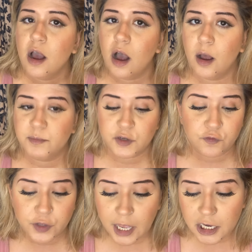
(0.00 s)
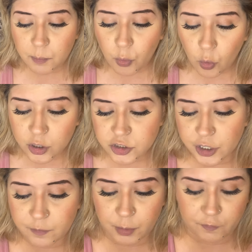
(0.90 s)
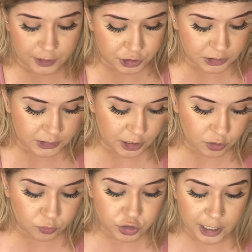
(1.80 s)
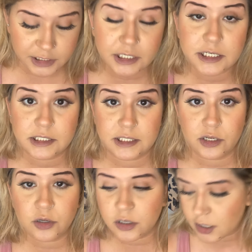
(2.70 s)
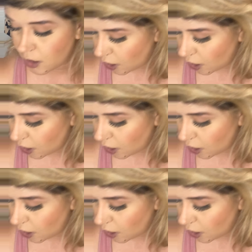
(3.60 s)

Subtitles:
to fill any pores or imperfections that you're trying to conceal.